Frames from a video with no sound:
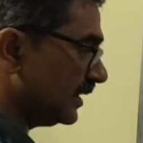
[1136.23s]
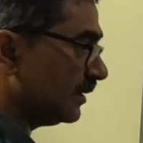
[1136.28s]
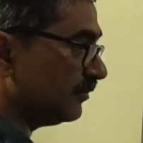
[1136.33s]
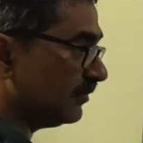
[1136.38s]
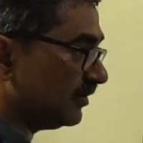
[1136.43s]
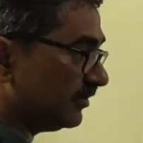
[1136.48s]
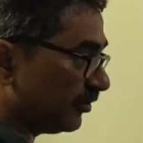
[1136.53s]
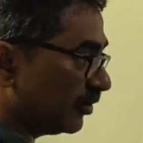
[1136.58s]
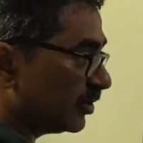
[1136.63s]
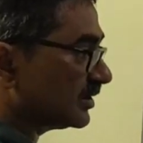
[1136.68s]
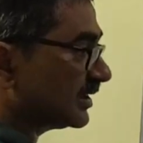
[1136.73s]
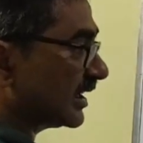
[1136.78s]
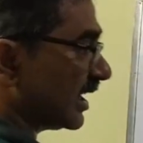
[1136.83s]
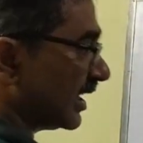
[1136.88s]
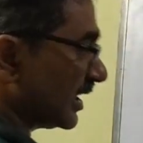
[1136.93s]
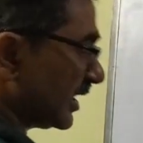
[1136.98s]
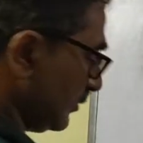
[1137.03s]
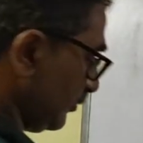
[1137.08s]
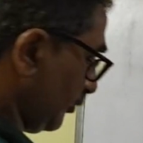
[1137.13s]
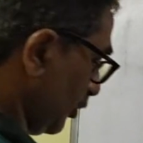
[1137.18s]
Before the
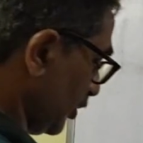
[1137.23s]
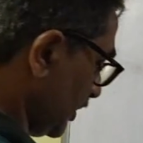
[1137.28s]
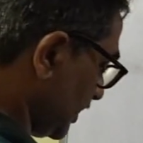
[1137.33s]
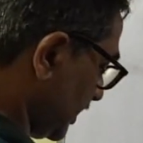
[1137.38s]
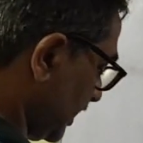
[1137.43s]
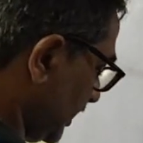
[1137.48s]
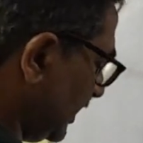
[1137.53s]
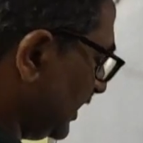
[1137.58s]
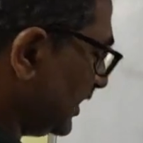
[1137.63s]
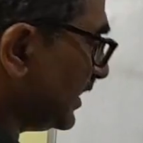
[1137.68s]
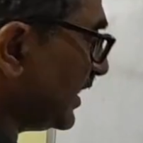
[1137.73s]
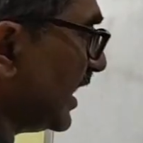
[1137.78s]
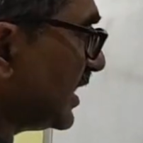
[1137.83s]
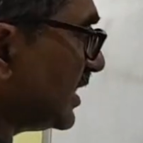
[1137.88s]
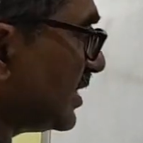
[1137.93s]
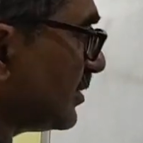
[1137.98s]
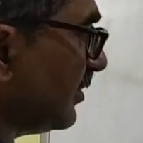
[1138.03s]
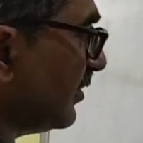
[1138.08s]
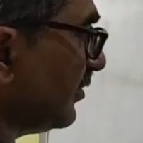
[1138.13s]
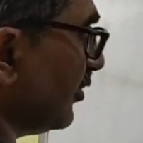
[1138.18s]
current position, that
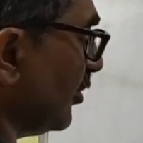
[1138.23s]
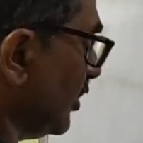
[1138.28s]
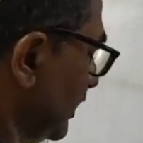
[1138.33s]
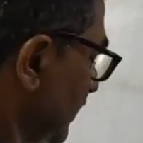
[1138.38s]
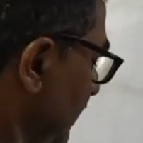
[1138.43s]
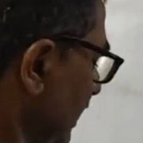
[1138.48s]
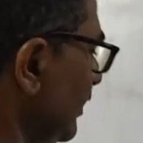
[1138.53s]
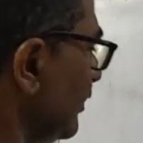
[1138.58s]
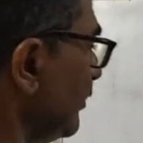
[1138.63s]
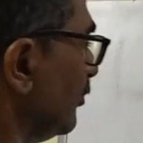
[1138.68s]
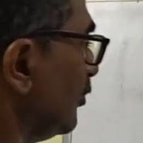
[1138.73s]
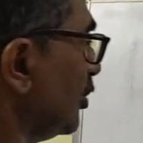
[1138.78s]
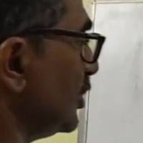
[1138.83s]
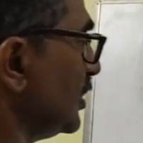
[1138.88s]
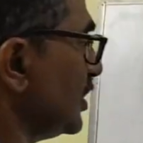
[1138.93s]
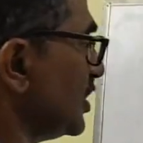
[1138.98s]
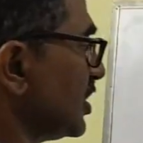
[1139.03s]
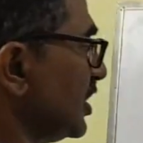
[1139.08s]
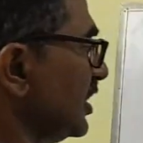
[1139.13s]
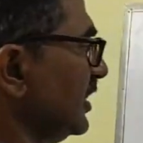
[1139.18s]
is before the
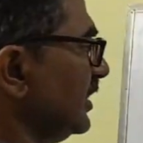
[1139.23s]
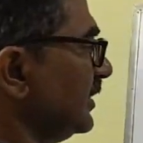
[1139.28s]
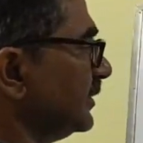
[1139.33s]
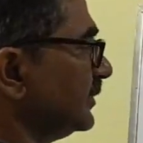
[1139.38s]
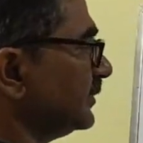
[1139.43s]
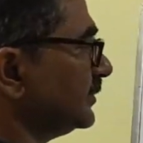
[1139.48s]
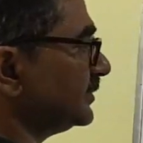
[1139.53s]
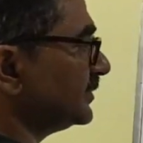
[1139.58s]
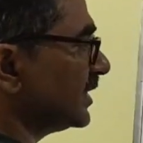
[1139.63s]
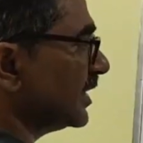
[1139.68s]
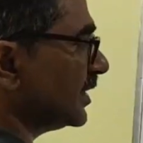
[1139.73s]
position